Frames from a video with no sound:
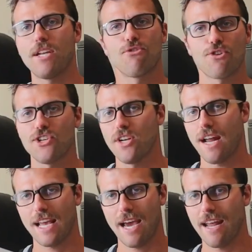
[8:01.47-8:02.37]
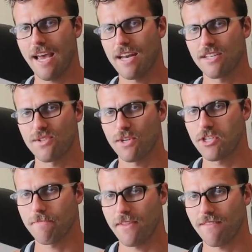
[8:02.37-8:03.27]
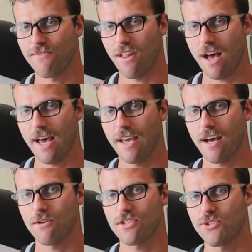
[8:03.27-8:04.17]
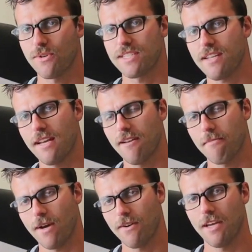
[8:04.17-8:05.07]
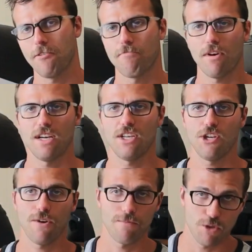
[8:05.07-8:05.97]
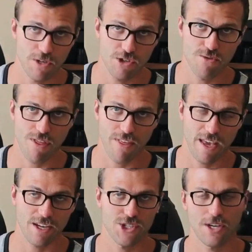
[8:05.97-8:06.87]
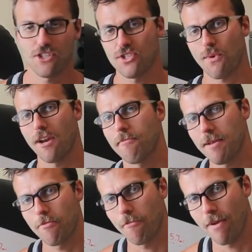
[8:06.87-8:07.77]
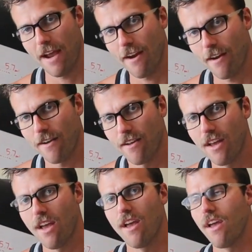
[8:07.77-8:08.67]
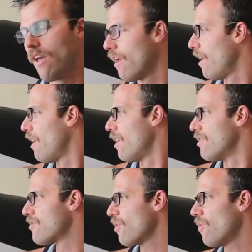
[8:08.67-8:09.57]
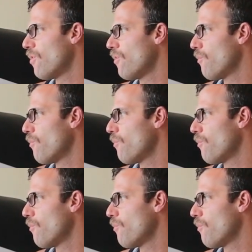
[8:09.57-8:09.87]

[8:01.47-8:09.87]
nutrition, I kind of had to switch up on the fly. I wasn't too excited about it, but you know, I'm doing new things, so I just want to be prepared. So